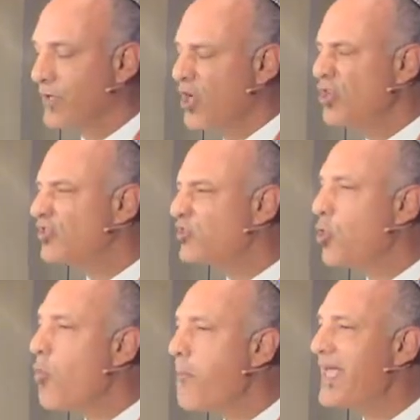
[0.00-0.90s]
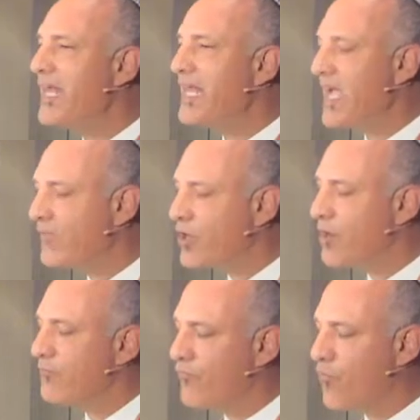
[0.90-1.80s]
So many have
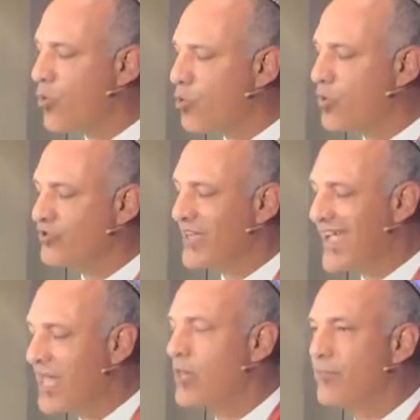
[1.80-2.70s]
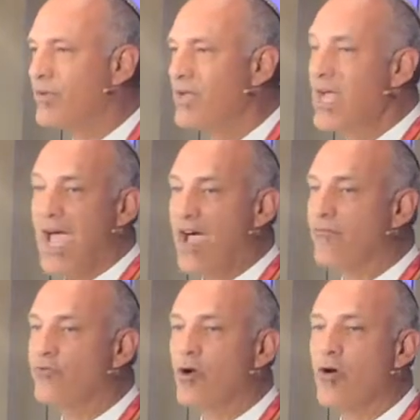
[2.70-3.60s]
come forward to help
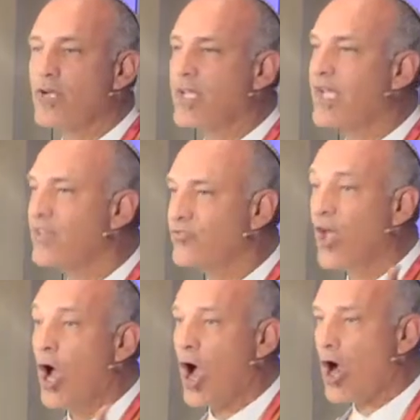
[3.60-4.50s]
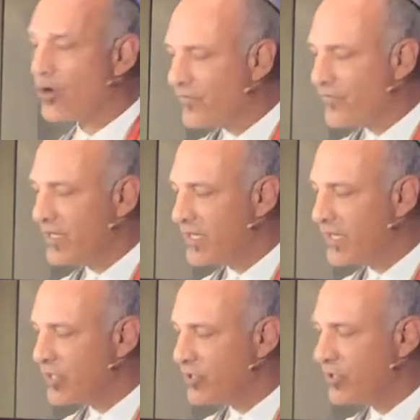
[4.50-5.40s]
after hurricanes Harvey
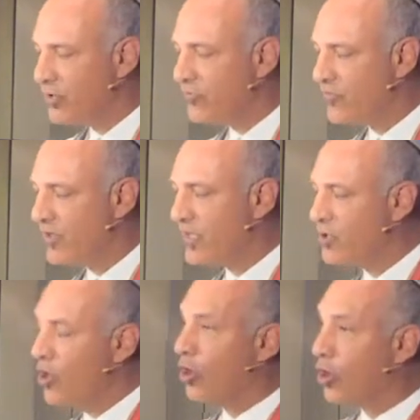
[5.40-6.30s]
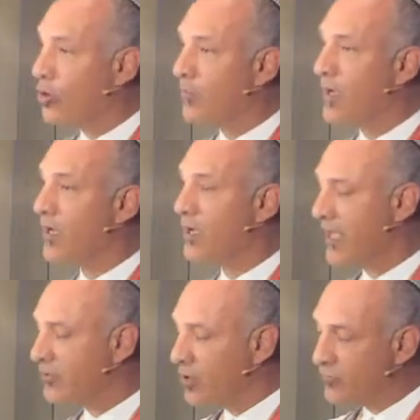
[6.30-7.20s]
in Houston, Irma
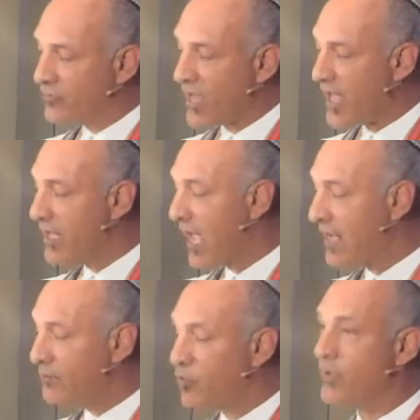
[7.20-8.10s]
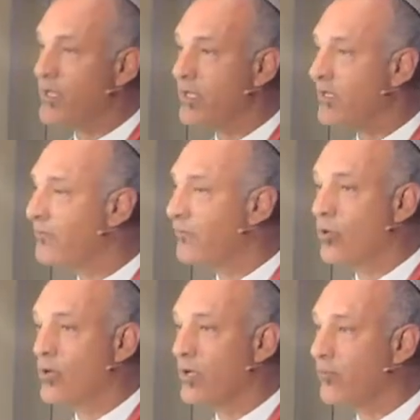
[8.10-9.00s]
and Jose and Maria in
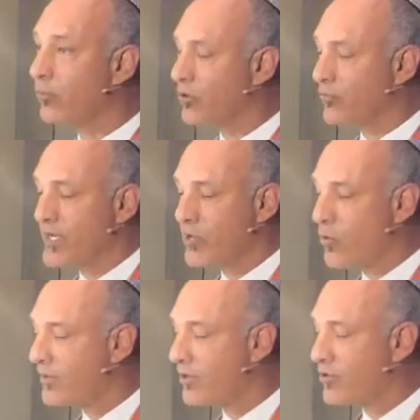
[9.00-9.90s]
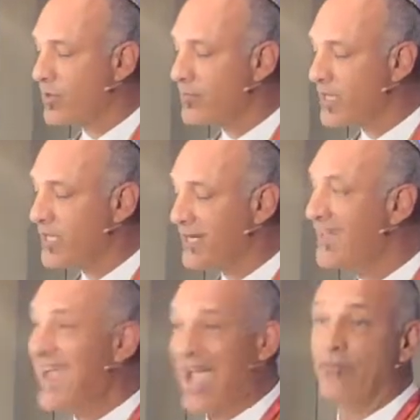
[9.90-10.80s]
Florida and Puerto Rico and the Caribbean,
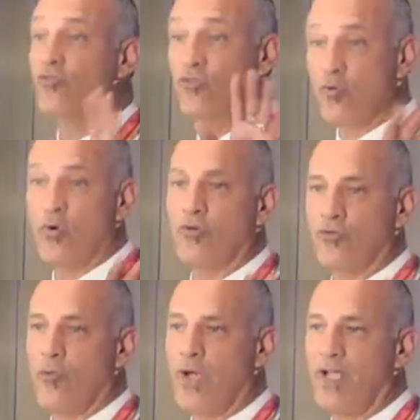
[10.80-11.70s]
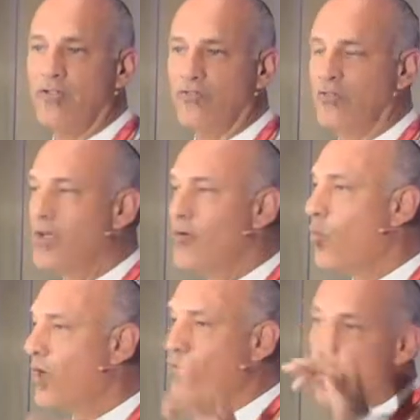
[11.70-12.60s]
and the two earthquakes,
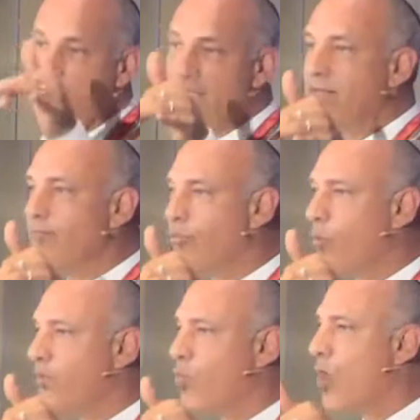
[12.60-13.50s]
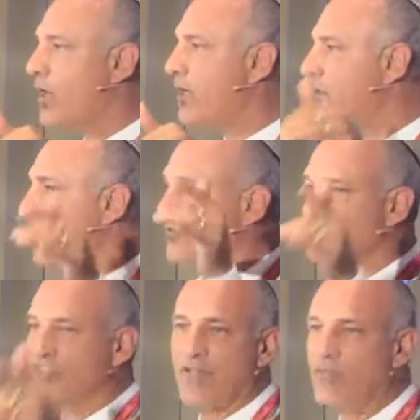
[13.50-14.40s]
one 8.1 and the other
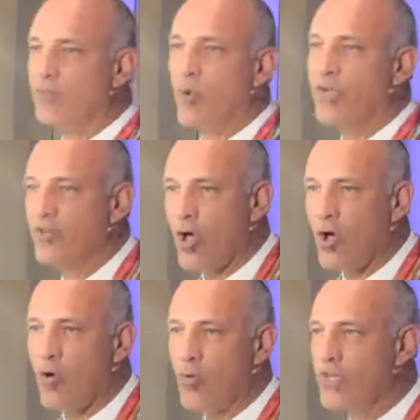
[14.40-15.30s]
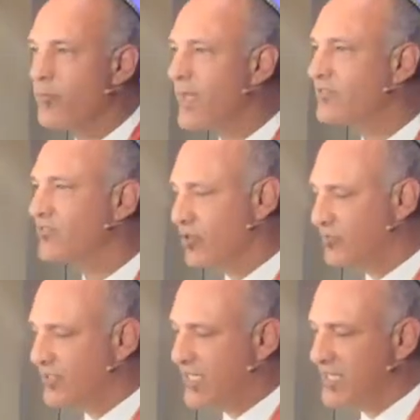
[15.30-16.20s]
7.0 near Mexico
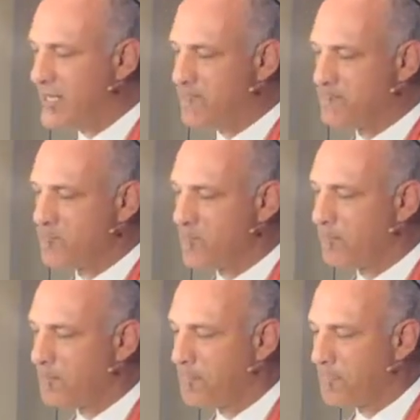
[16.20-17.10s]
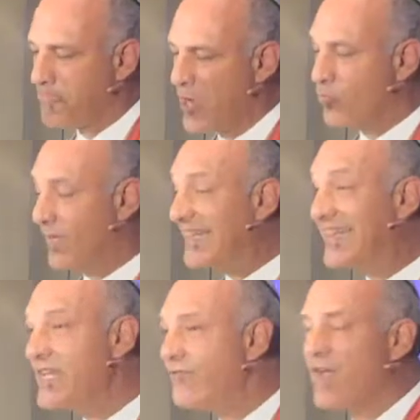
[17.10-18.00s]
City.
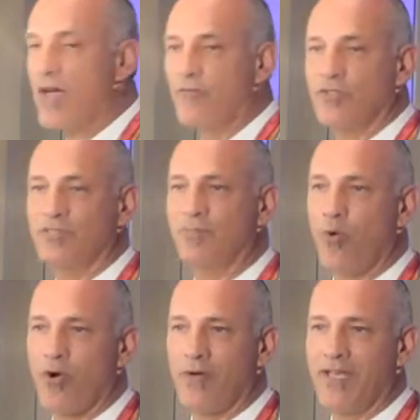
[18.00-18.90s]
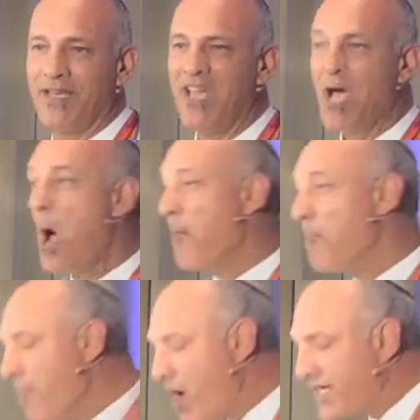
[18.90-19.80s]
Relief efforts pour in,
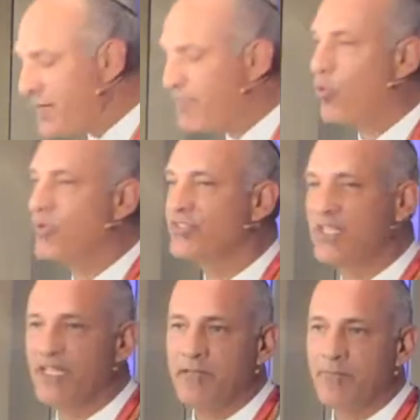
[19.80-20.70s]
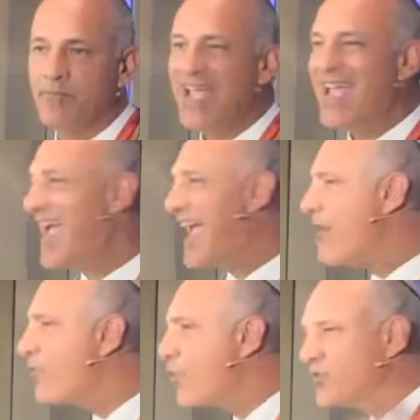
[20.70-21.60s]
money pours in,
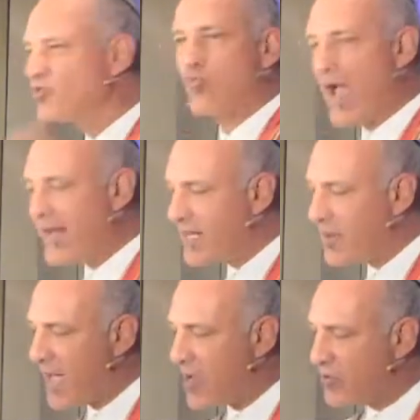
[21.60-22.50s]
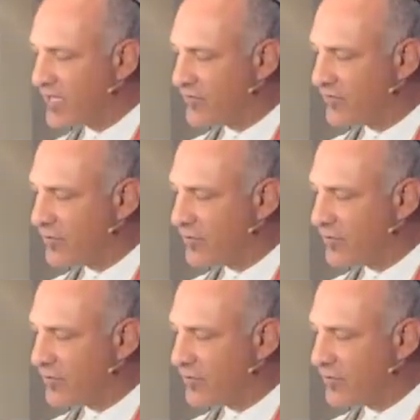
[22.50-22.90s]
everyone's writing about it.